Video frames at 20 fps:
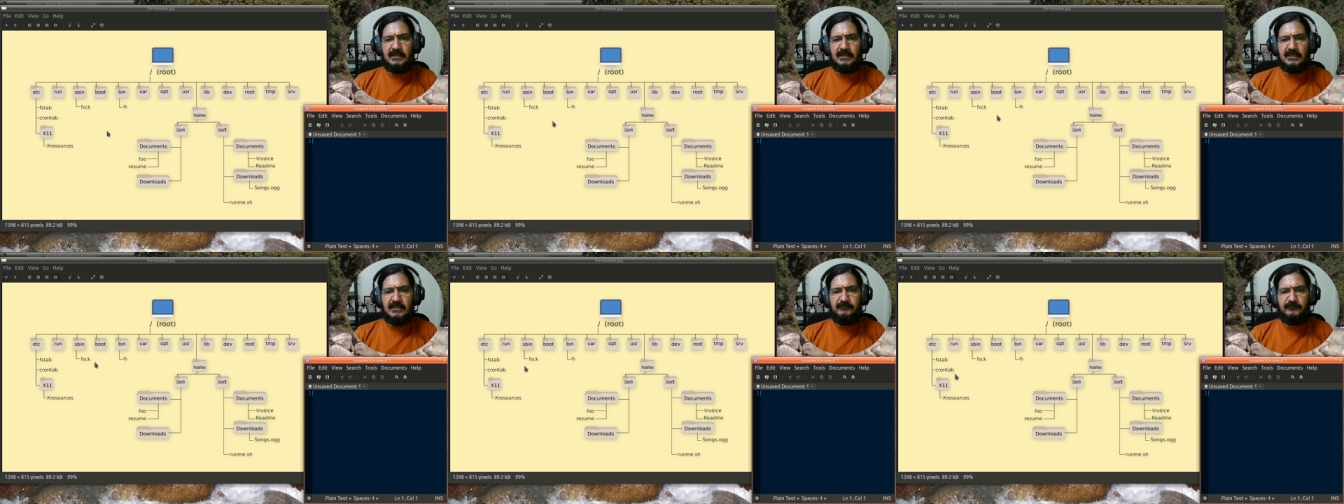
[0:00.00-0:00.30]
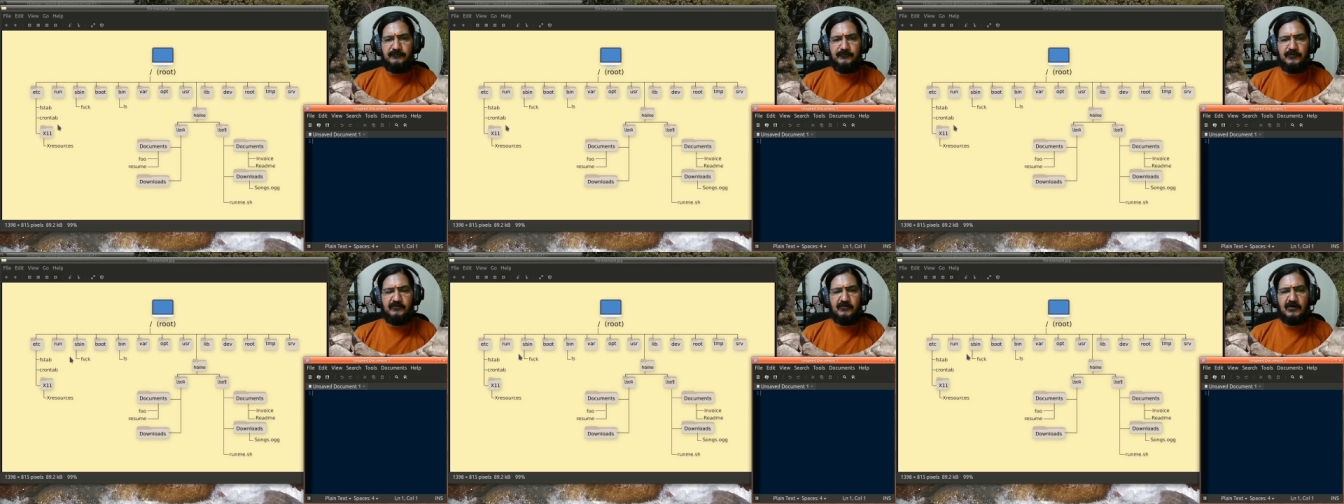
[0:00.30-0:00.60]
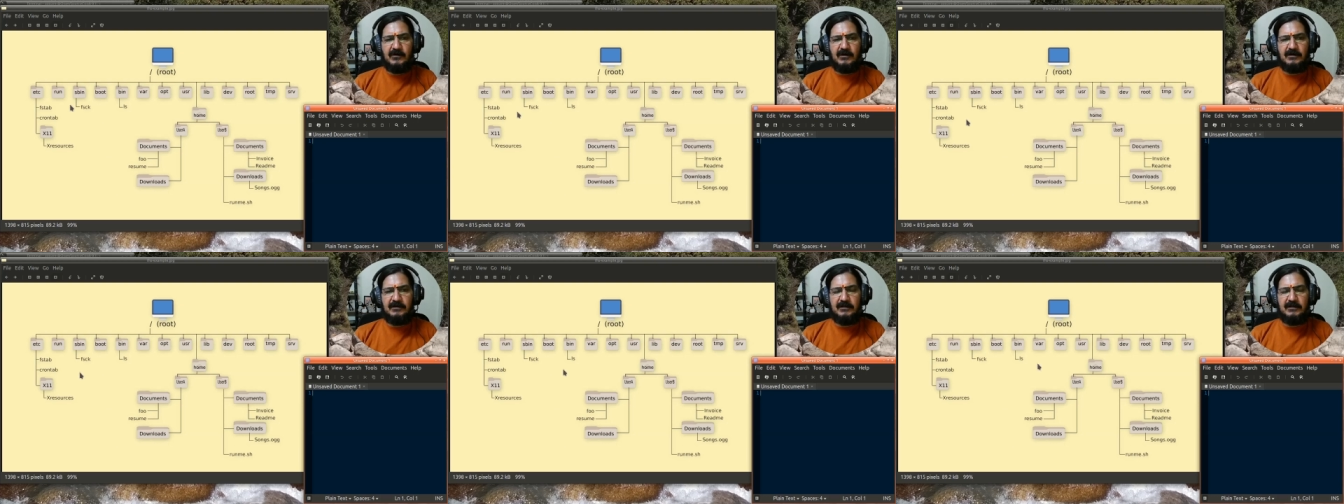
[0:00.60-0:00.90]
if you
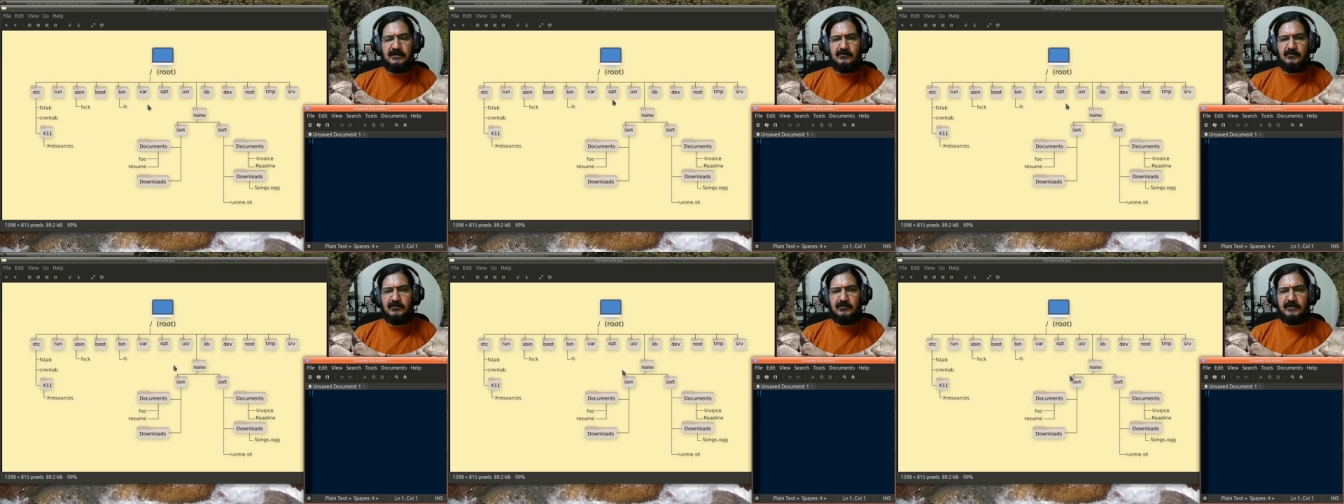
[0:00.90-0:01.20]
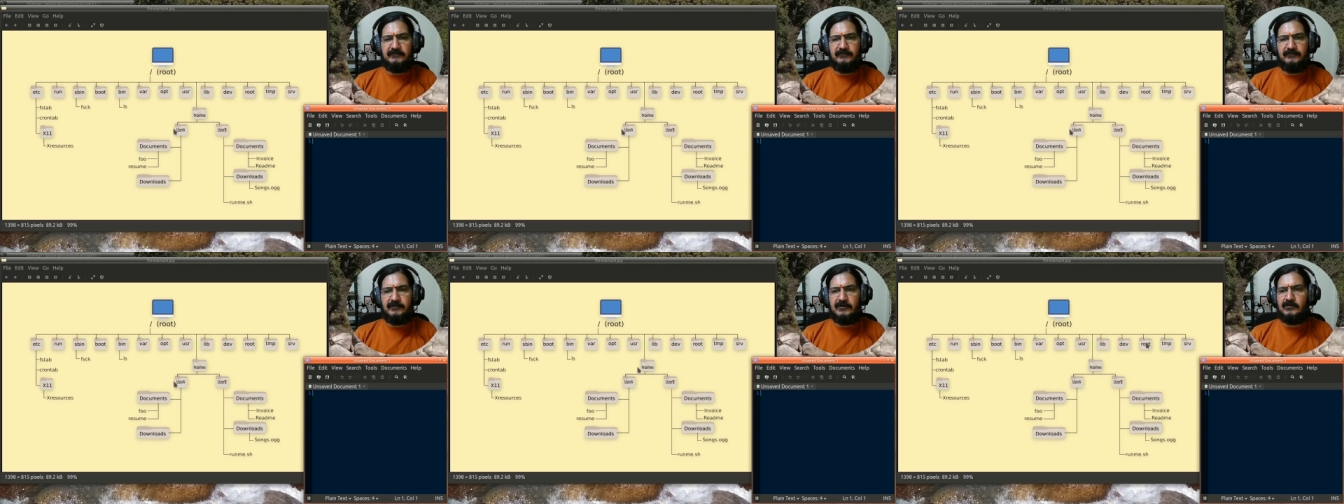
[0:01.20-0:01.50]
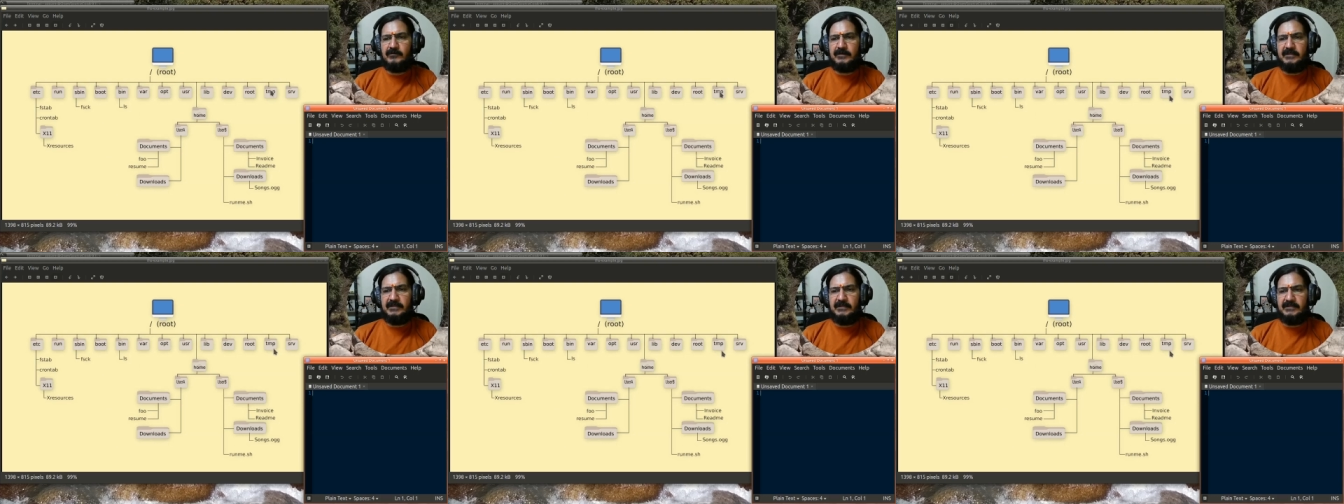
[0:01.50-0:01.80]
wanted to refer
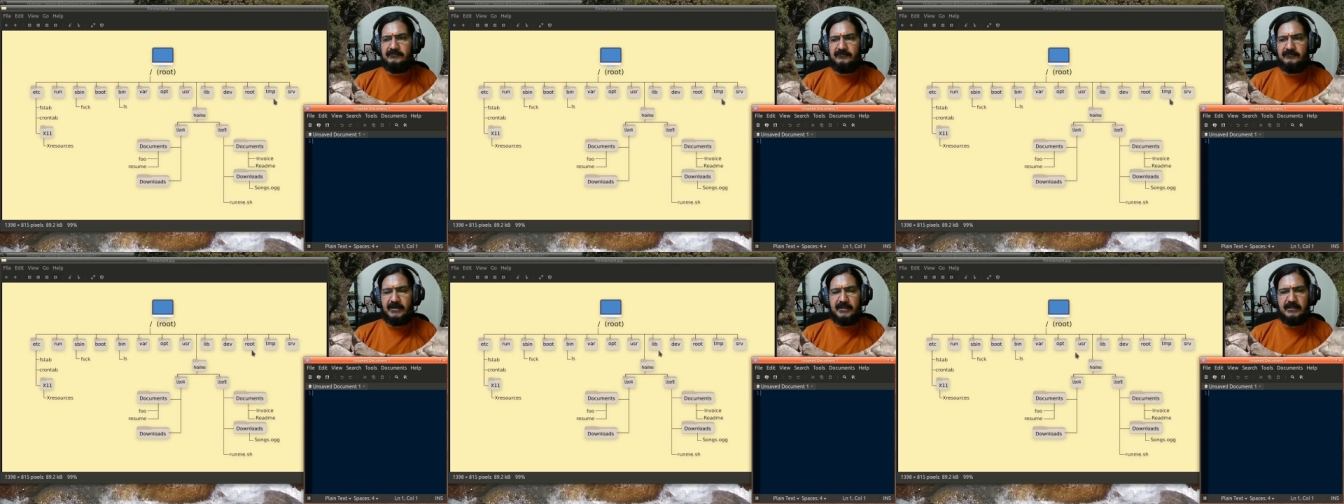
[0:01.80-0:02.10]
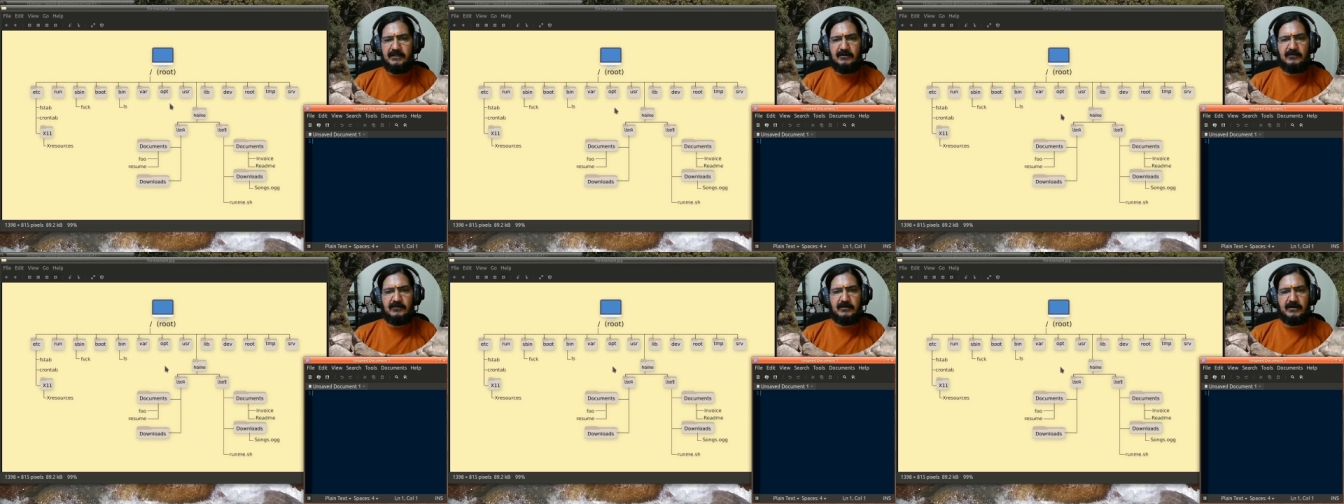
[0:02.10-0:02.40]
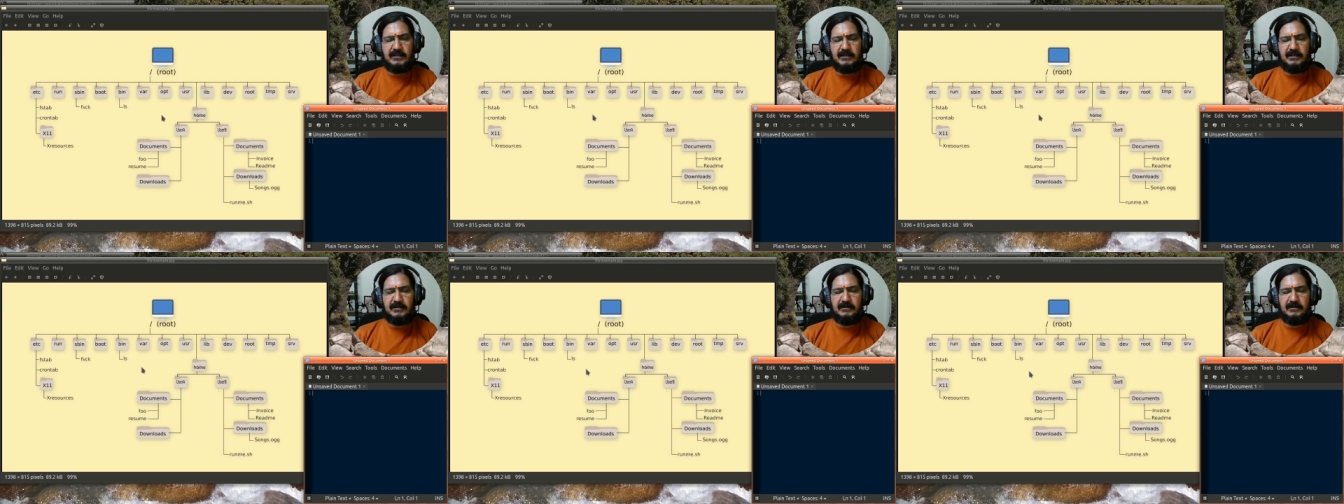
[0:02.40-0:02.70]
to any file or
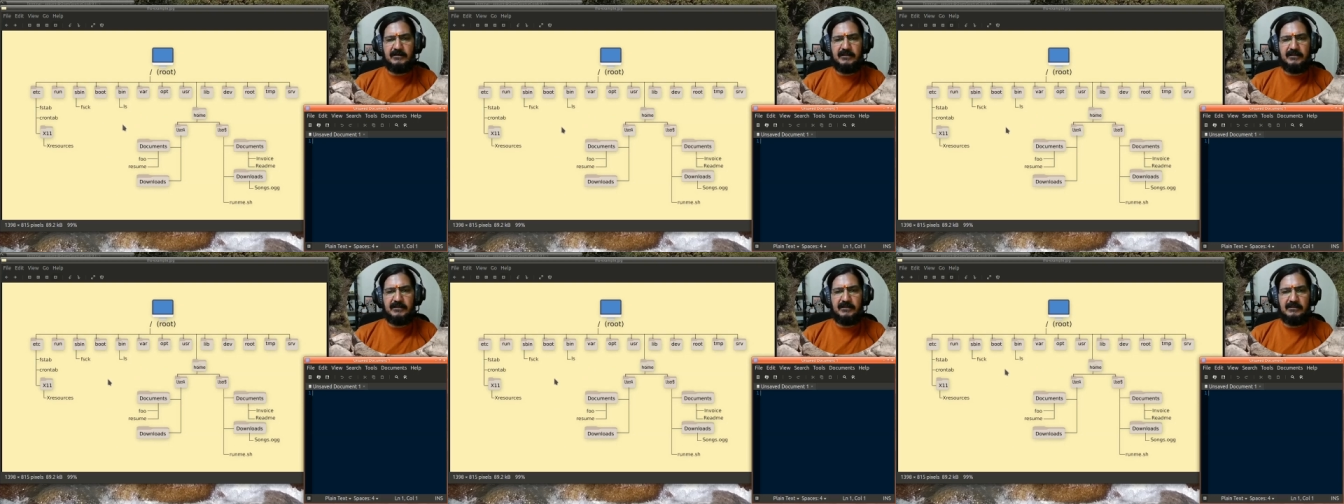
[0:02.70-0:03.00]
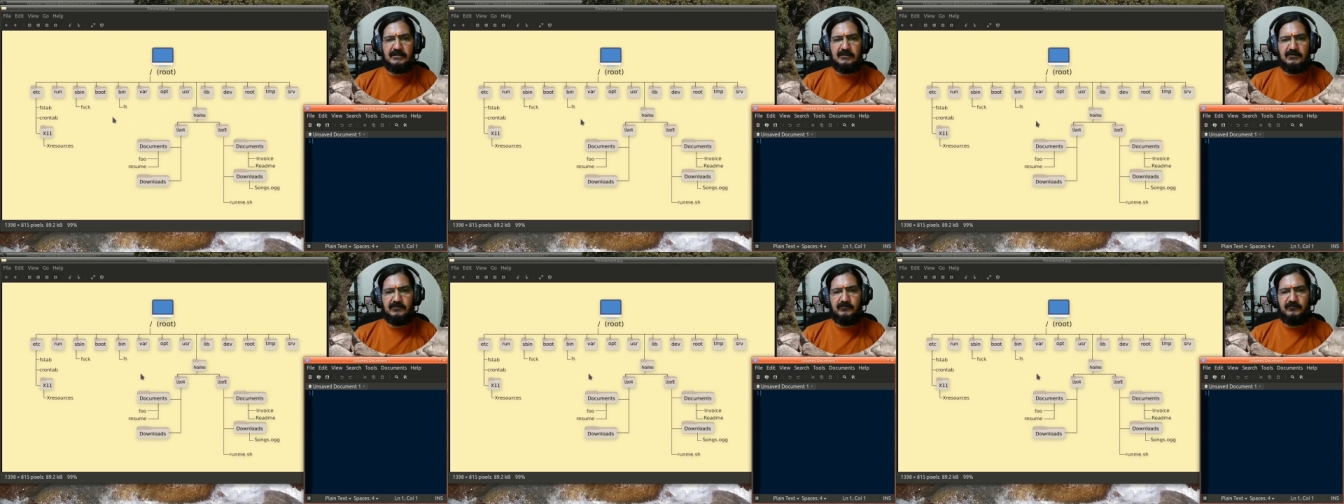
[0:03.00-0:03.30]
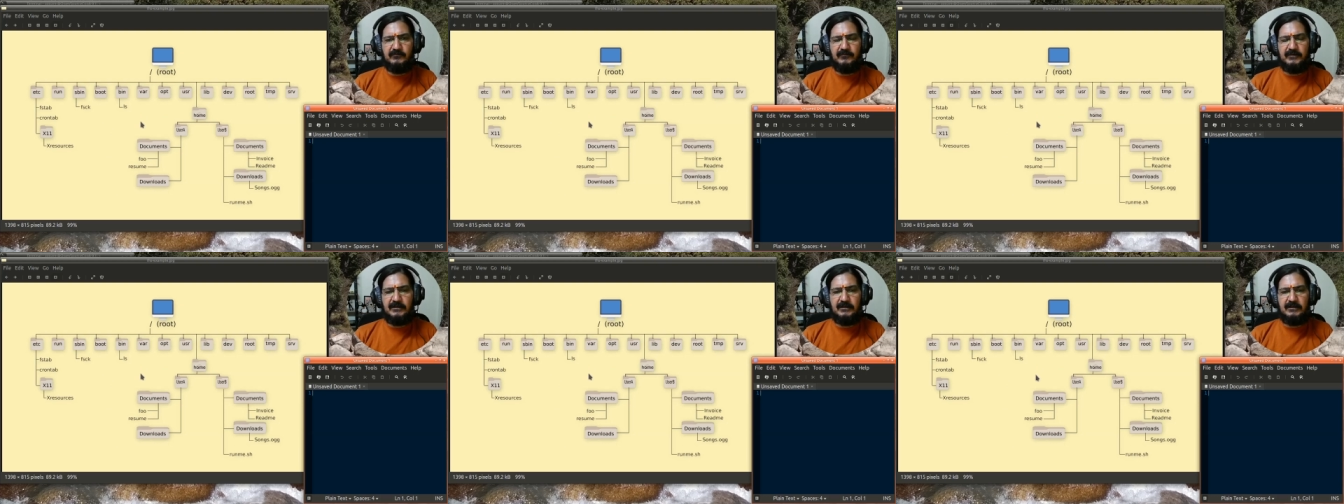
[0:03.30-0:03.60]
directory you
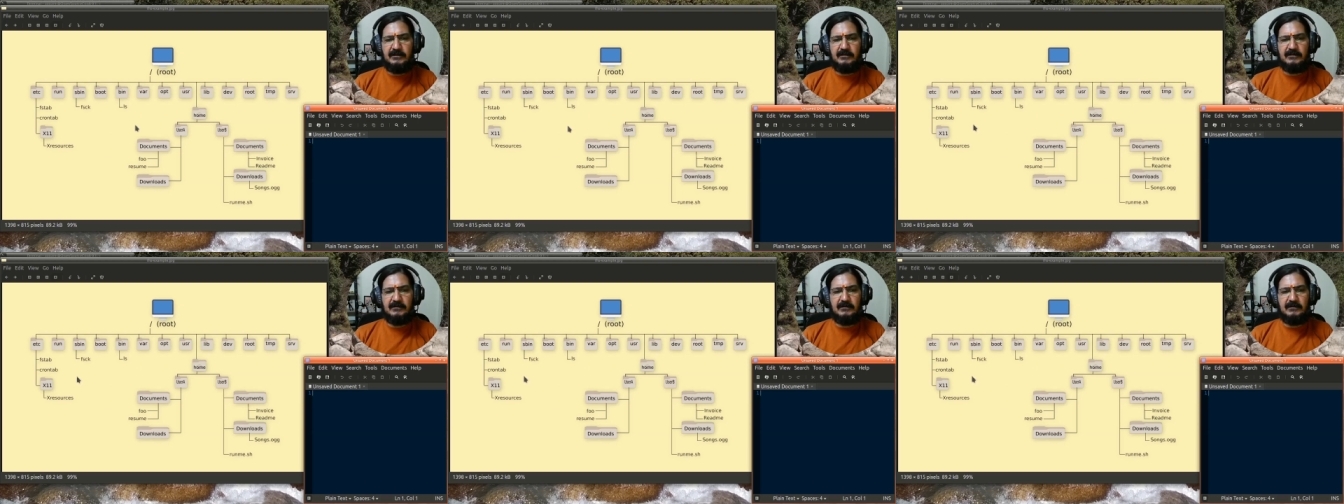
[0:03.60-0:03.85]
will